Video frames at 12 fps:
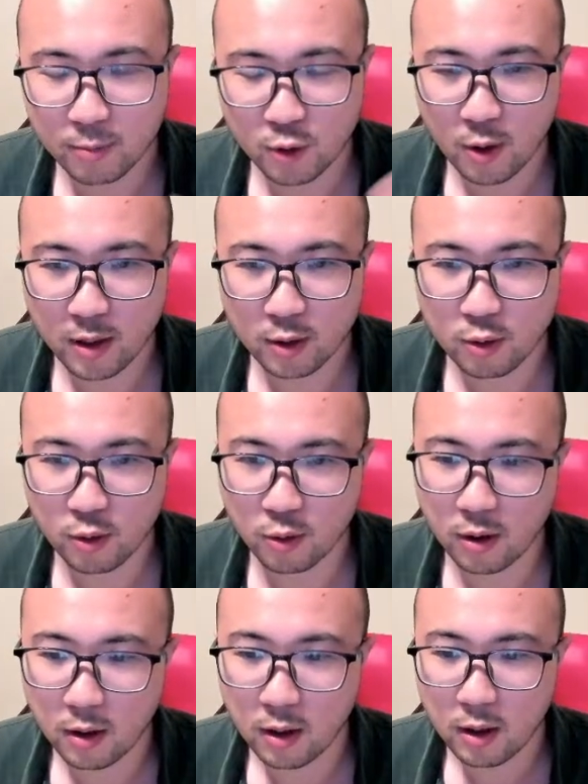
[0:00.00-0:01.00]
trying
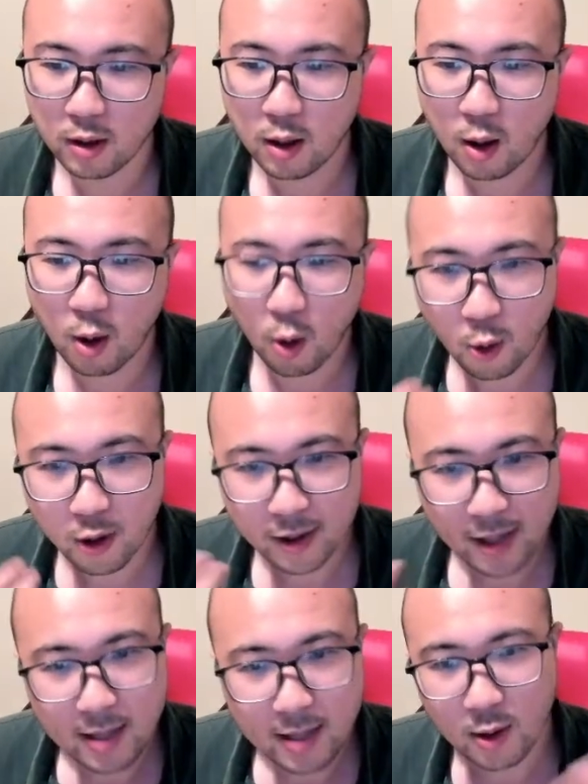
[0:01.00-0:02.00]
to
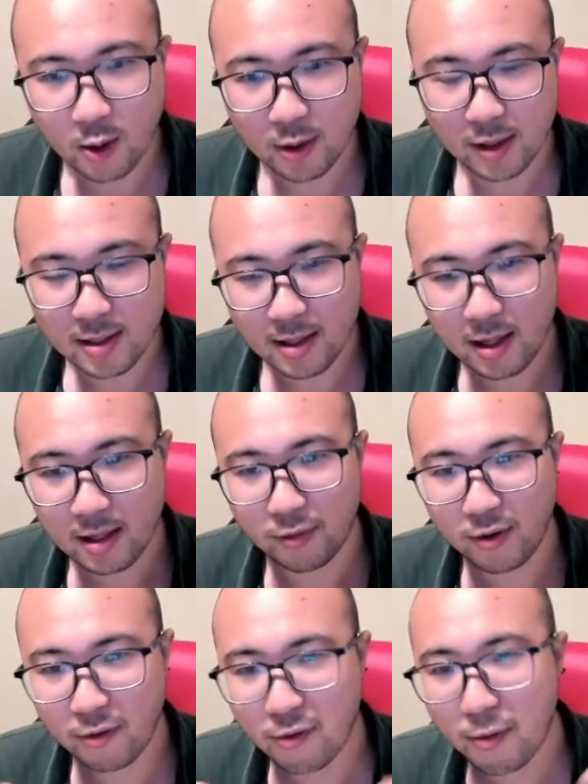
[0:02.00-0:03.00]
organize all this kind
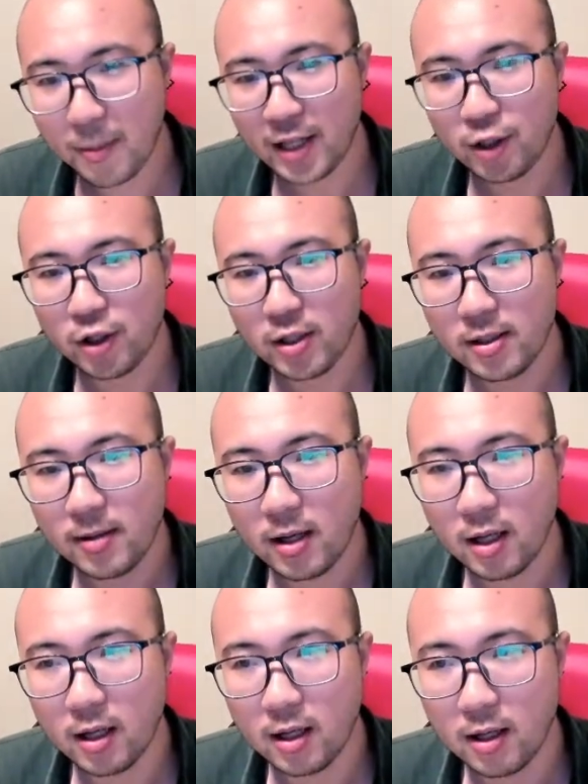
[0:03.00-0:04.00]
of information
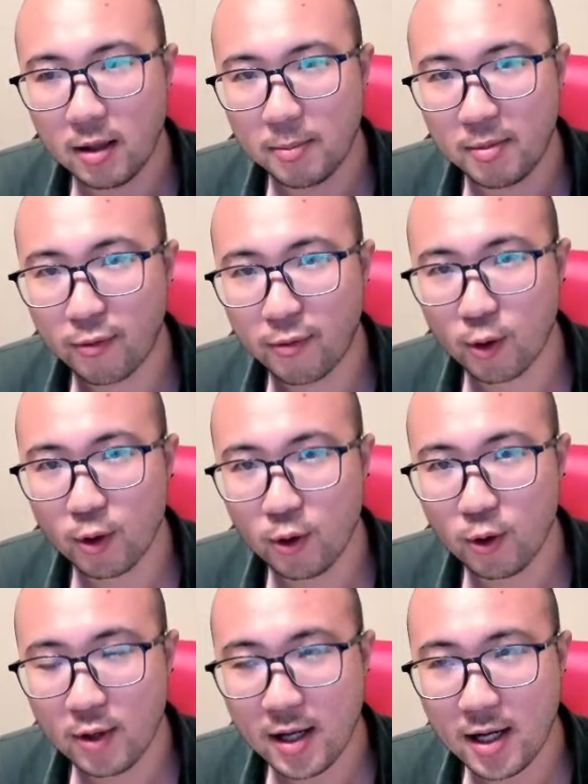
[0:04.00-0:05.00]
before
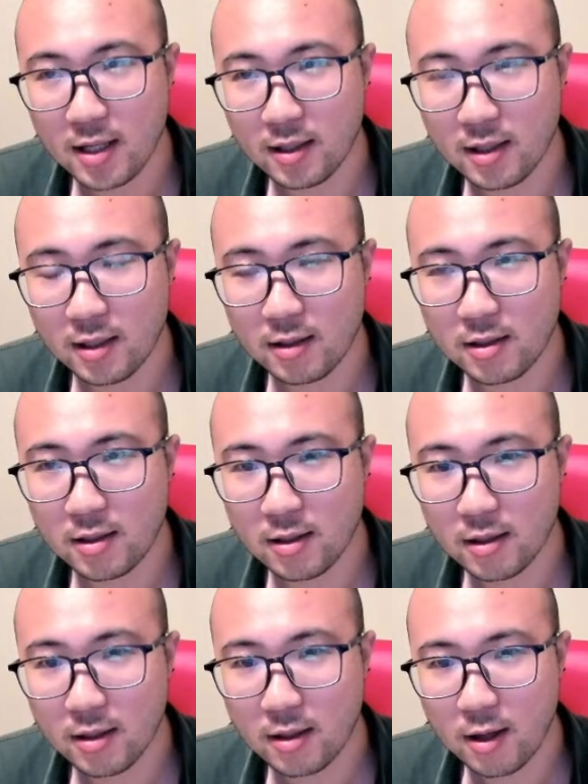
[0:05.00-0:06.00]
you, and it
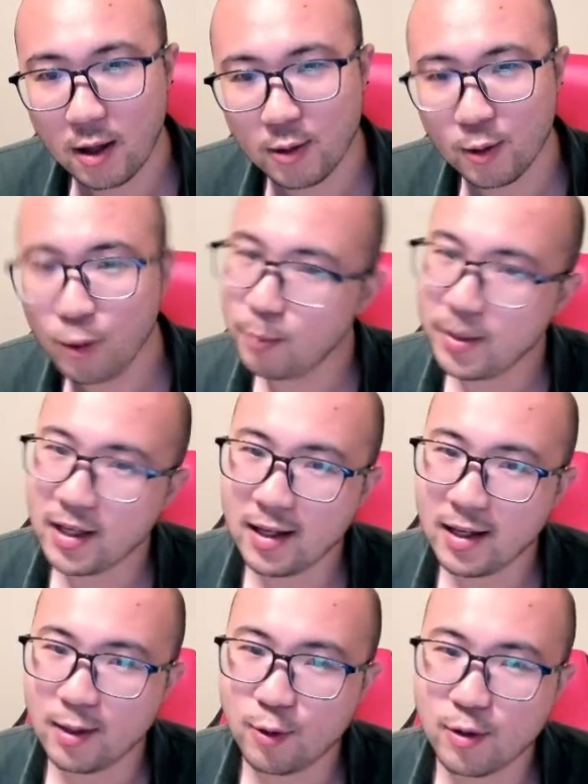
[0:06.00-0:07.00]
also could be
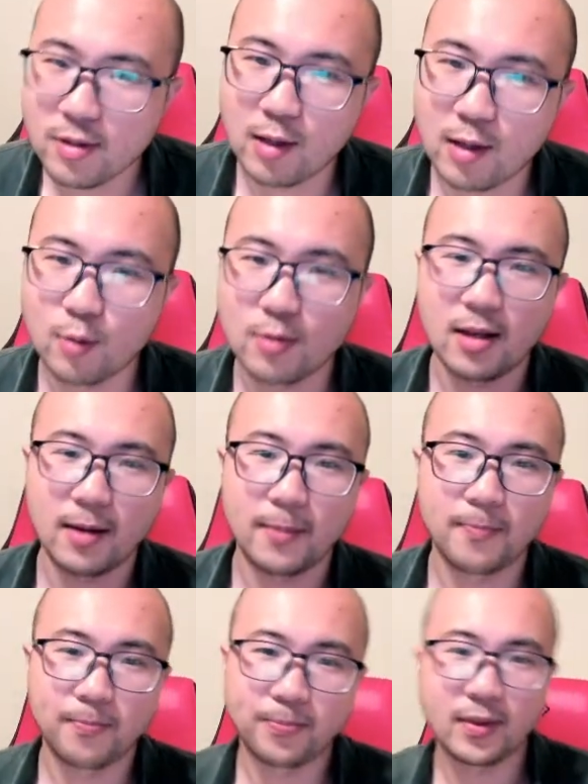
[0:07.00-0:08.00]
interesting to see
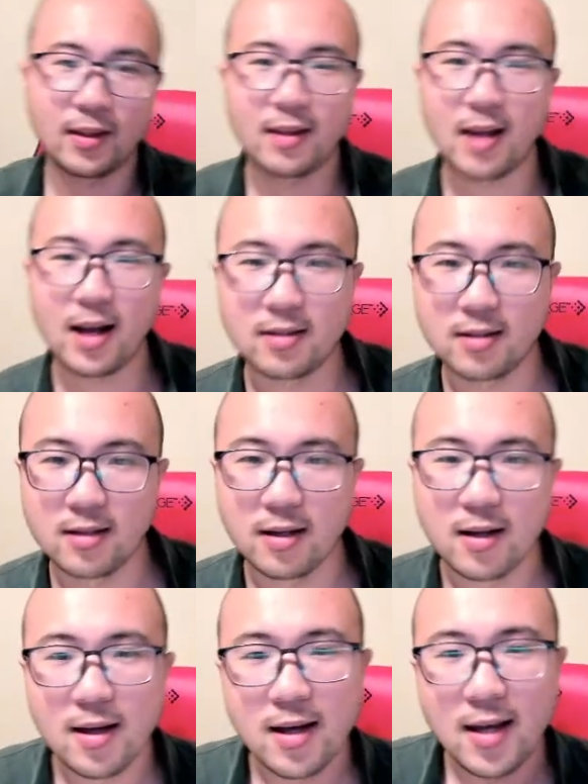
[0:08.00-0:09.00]
that
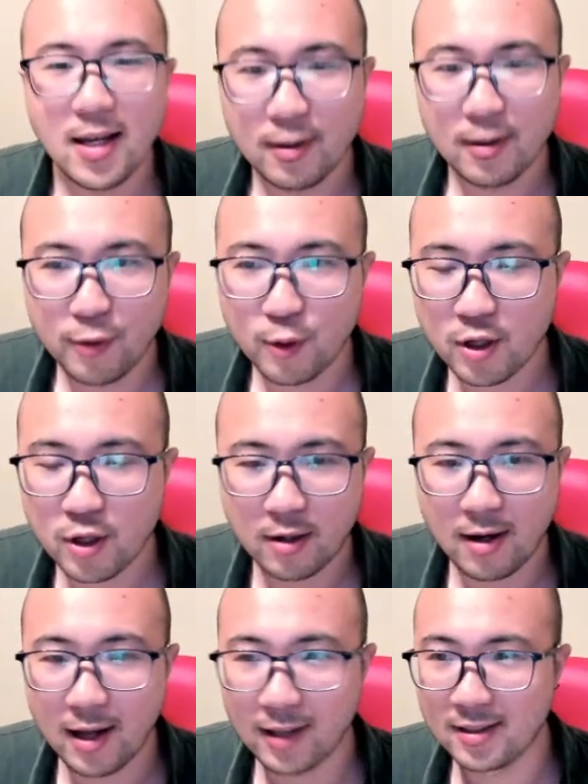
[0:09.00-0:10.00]
in the future,
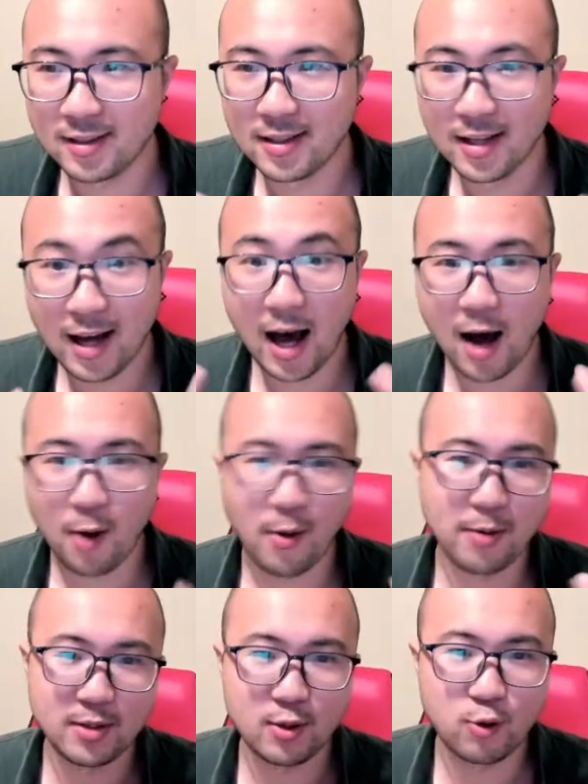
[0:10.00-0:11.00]
like how
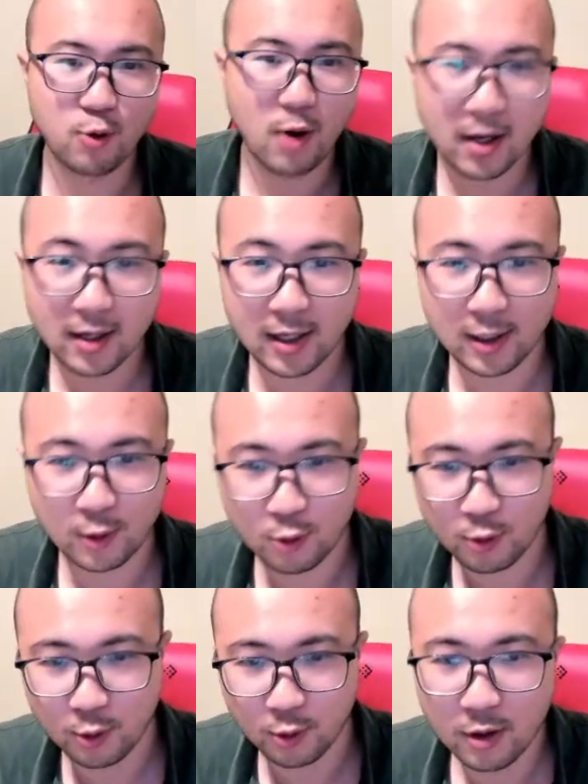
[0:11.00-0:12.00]
I'm struggling
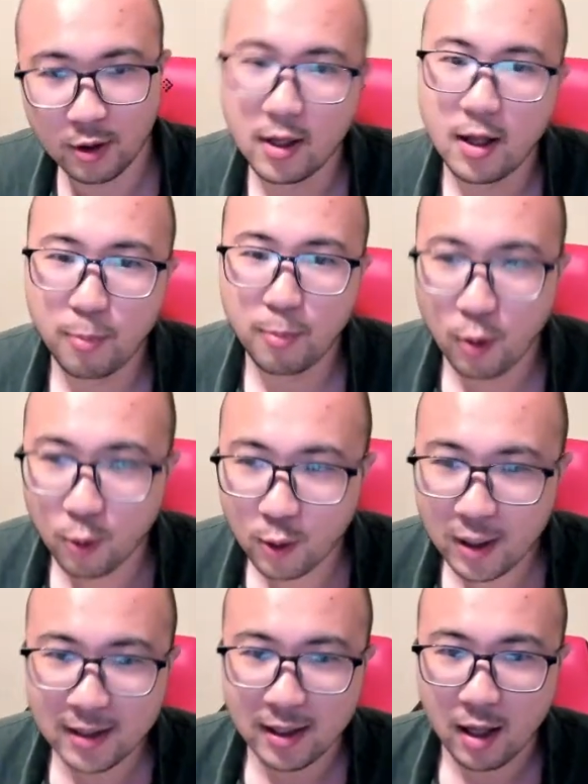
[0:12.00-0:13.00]
to
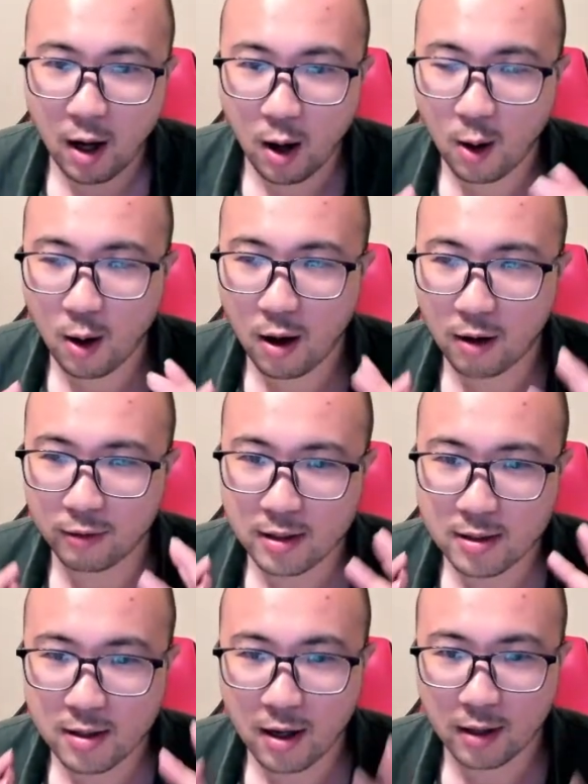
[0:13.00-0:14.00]
pulling all of
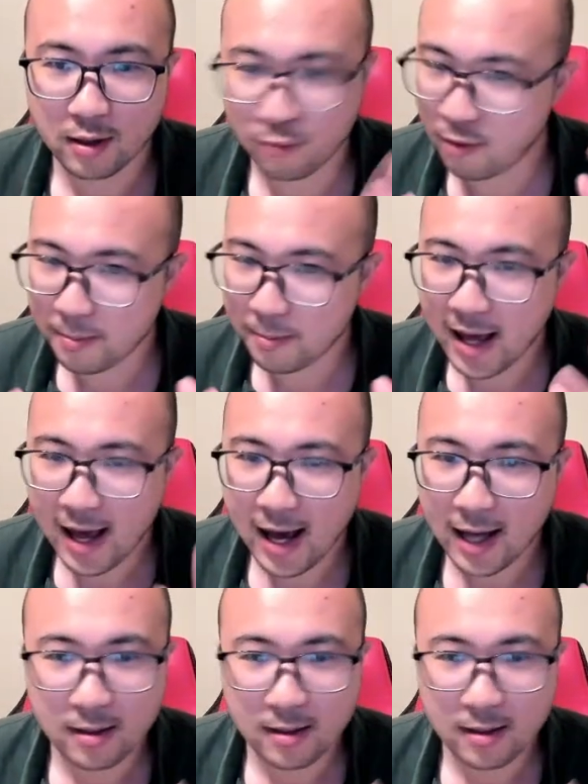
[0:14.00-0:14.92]
this knowledge from my head.